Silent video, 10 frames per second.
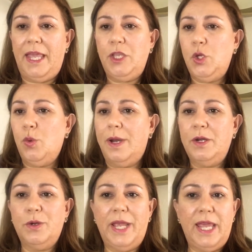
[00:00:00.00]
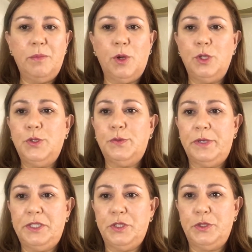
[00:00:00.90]
and you are not able to
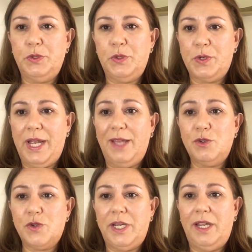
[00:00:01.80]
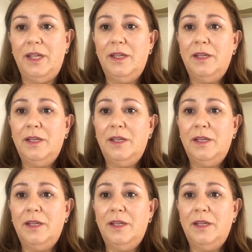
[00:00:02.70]
return to your country